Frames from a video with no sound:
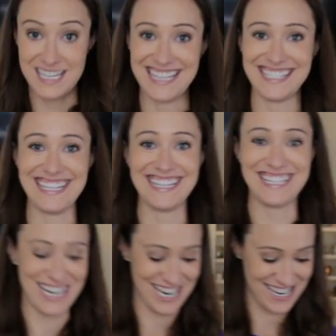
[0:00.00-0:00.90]
tasting
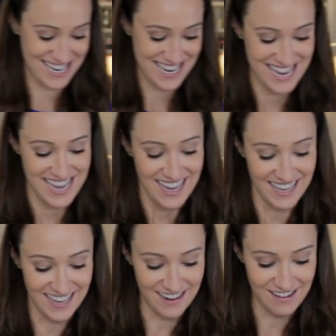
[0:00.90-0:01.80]
gin.
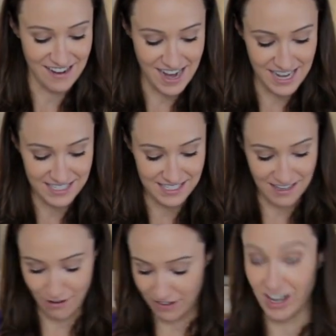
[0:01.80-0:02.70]
All right, so
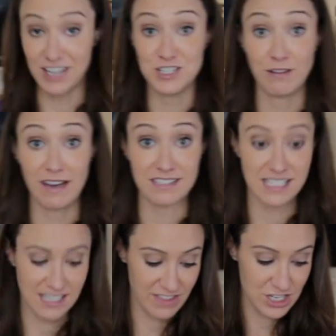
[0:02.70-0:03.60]
I've got 2
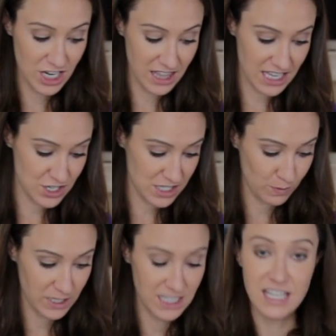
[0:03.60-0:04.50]
ounces of the gin that just
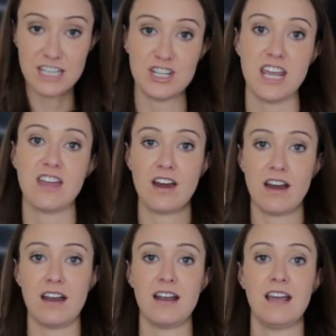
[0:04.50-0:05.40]
went into the
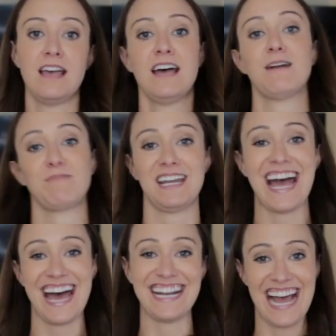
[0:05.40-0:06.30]
shaker. I'm gonna
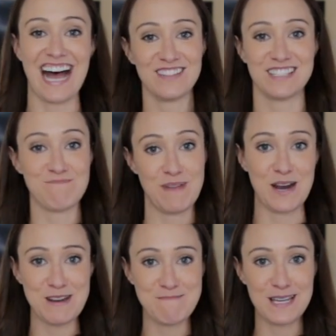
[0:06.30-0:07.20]
add an ounce of
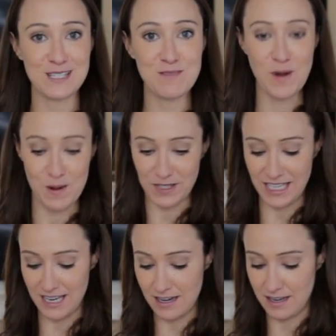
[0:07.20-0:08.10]
Berry-Basil
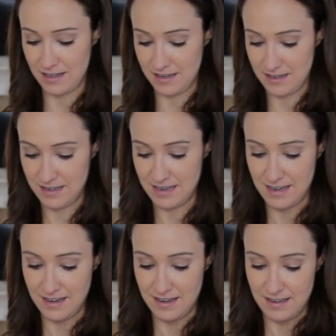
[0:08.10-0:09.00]
Barmalade.
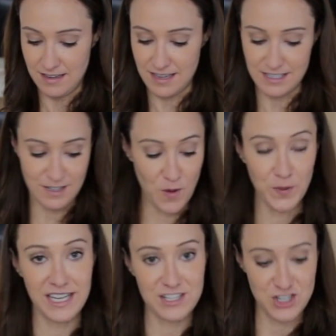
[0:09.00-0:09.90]
As
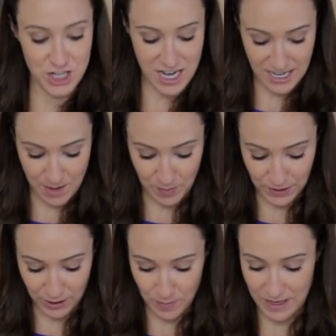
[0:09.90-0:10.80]
always, shake it up
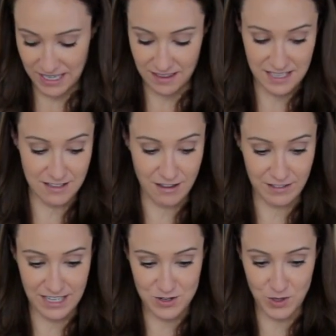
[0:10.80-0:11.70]
a little bit. These
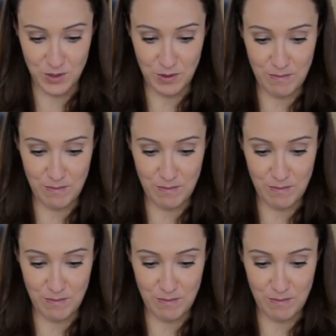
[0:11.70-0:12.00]
all-natural